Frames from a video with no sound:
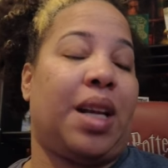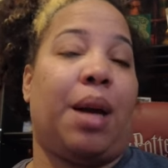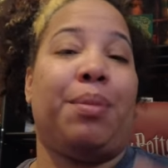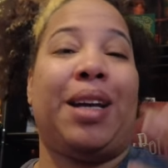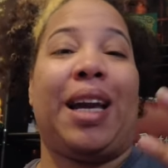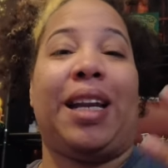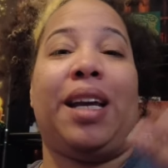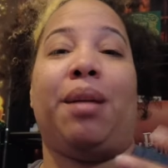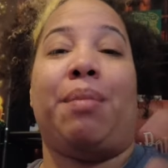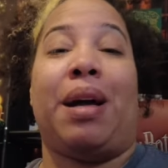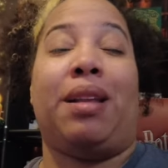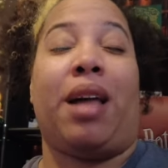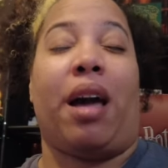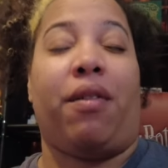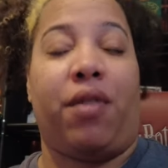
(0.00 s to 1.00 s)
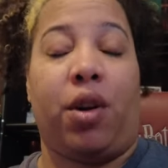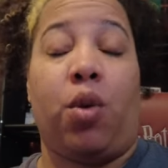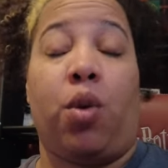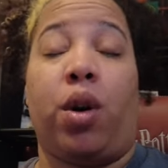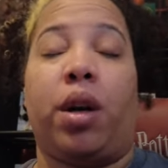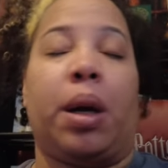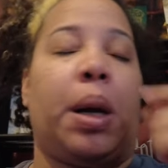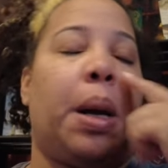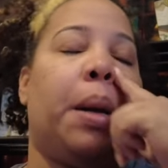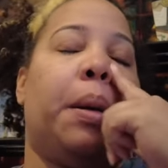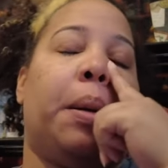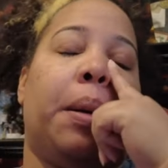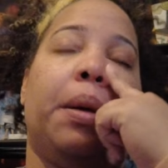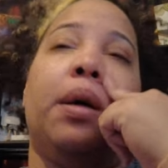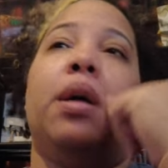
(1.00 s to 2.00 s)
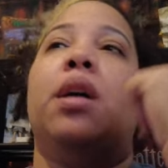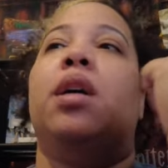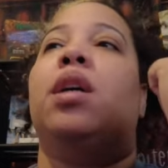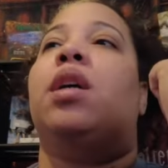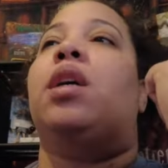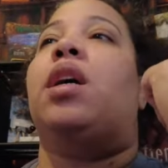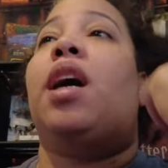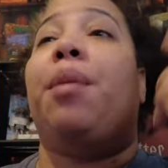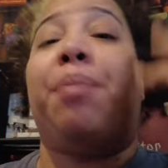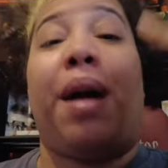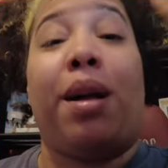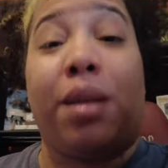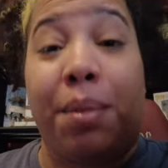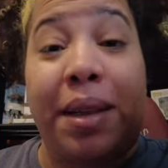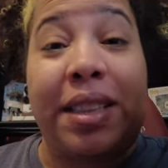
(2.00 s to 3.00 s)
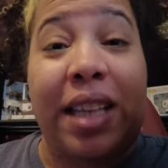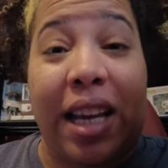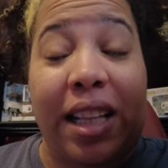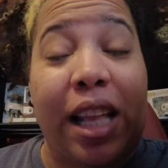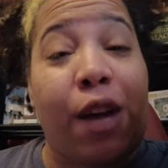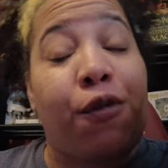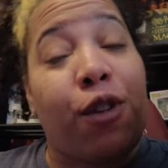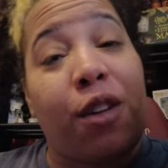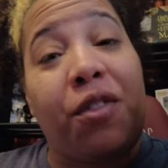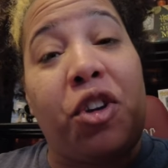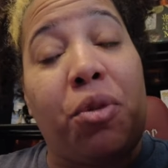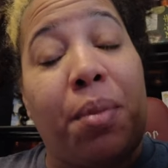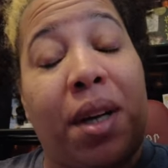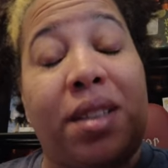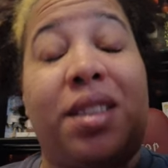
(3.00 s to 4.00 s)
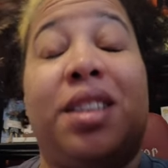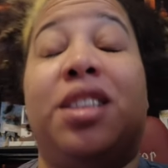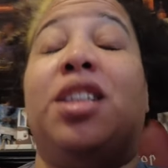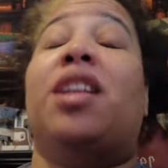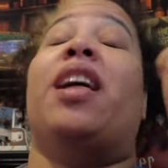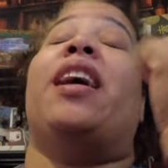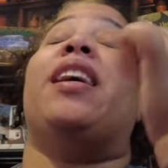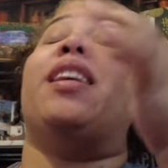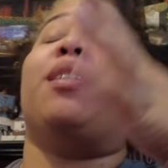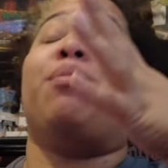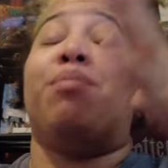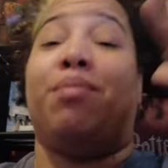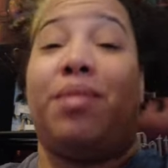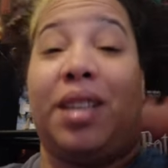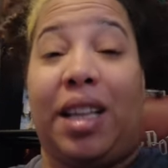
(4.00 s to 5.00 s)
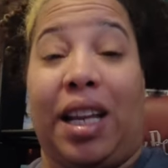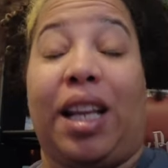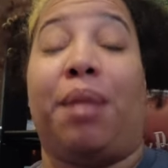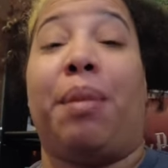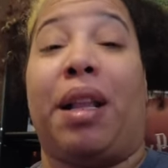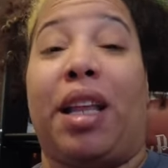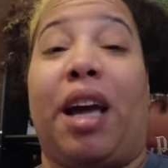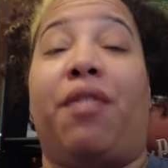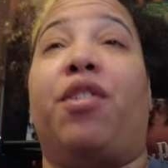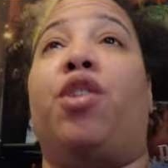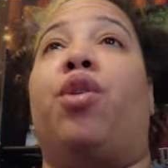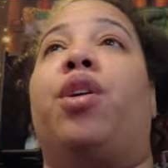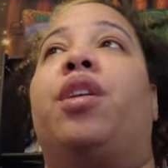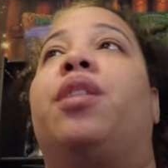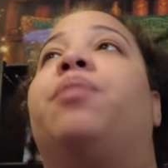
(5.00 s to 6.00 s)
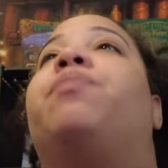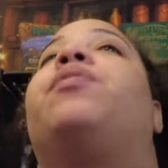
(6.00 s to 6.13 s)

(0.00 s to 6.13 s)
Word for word: I'm getting my life in order. I'll probably be saying that for a few months until I getting my life in order.